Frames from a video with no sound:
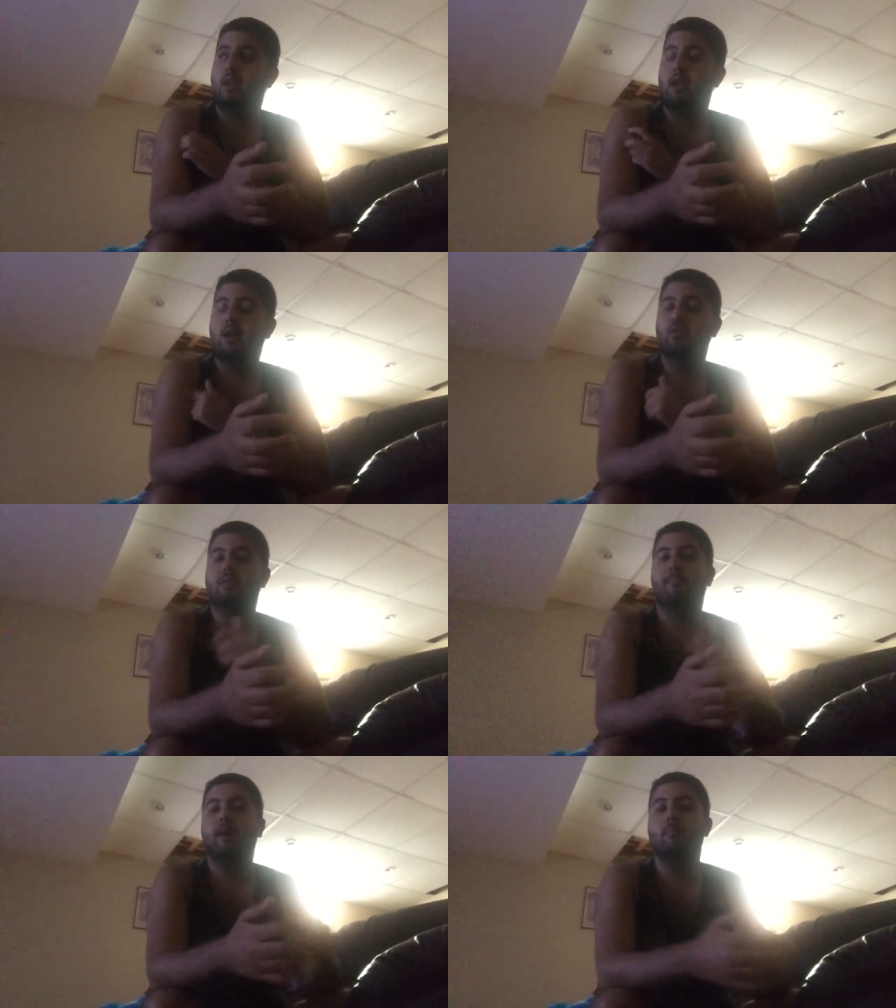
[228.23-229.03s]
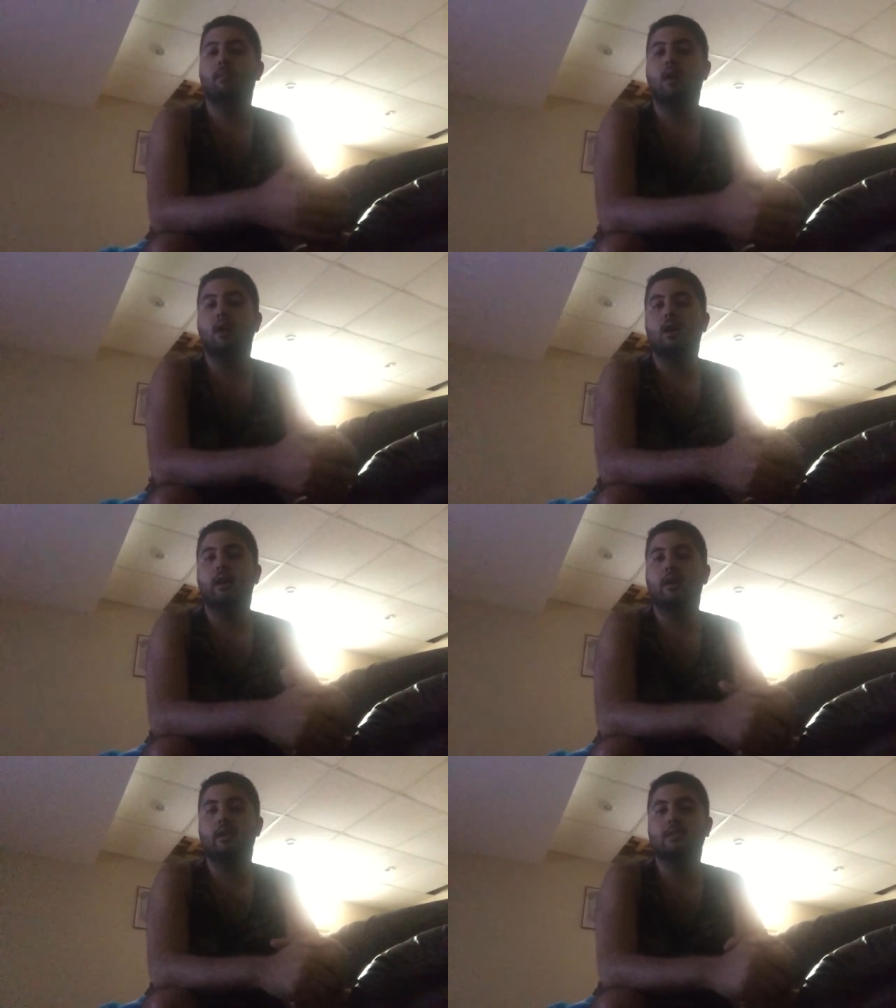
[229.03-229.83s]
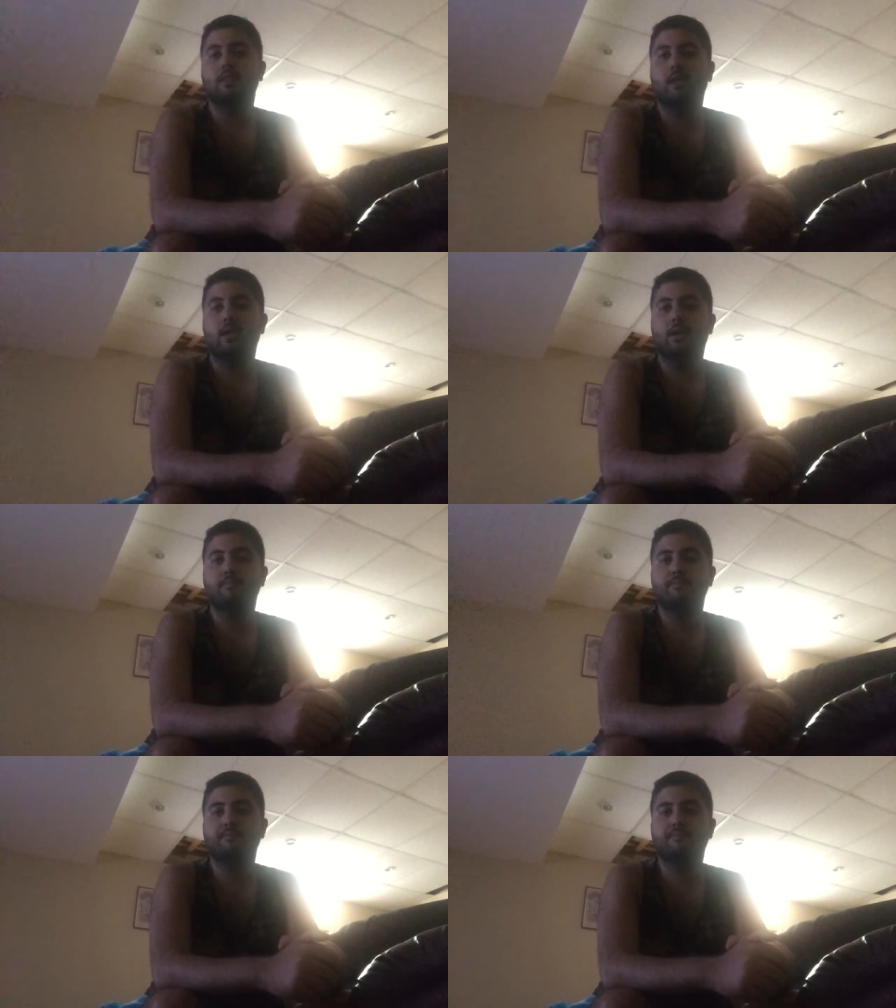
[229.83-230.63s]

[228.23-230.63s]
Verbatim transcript: now he's a bell bond. He's uh